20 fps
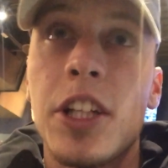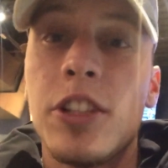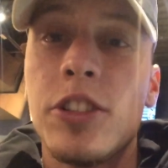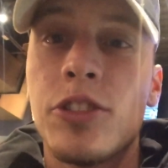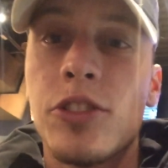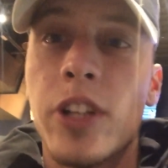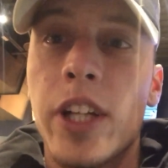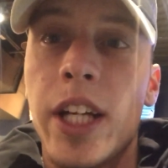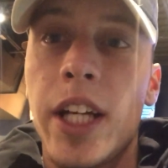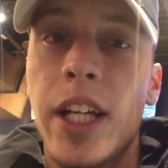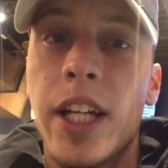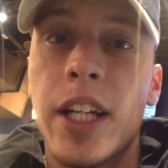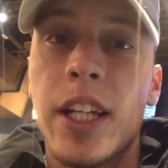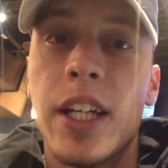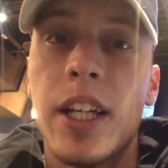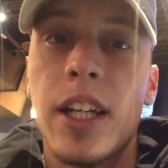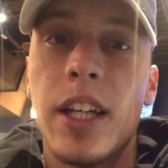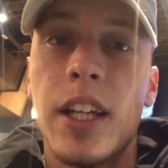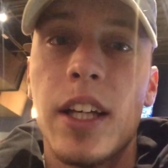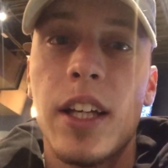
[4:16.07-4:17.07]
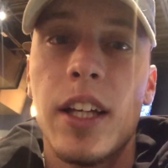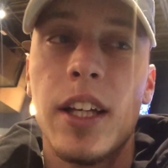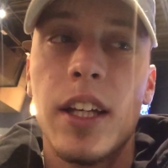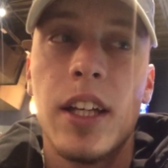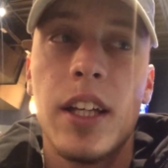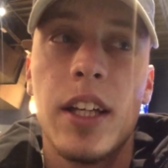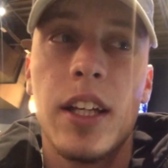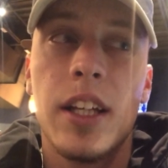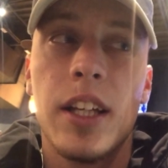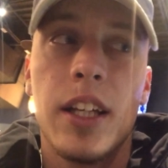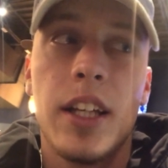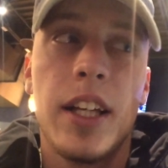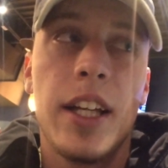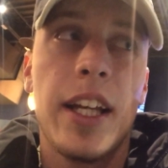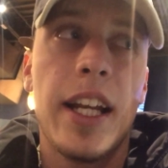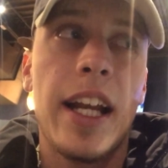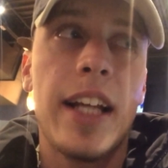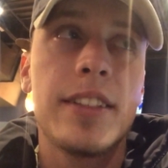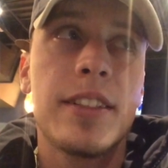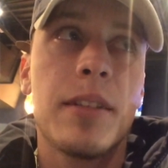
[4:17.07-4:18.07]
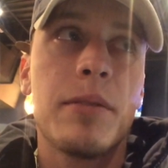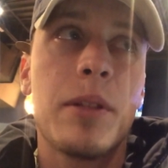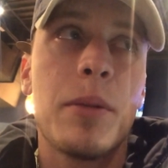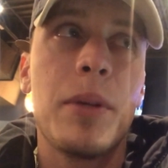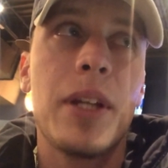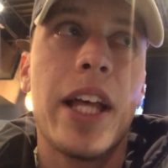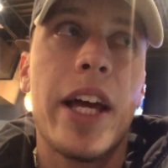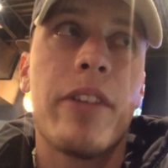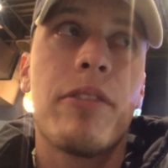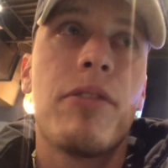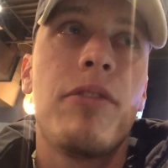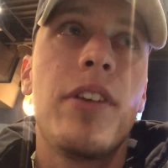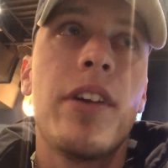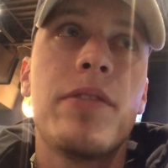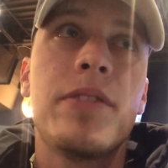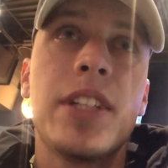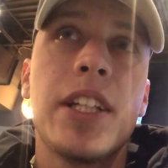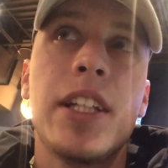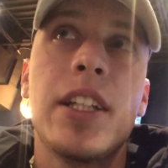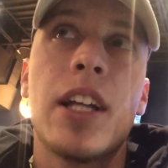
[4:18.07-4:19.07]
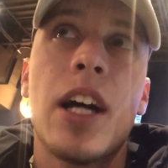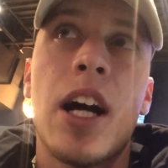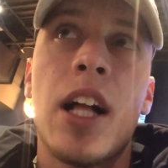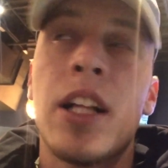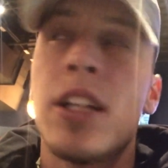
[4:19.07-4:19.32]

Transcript: and a drink. It ends up to be like $15,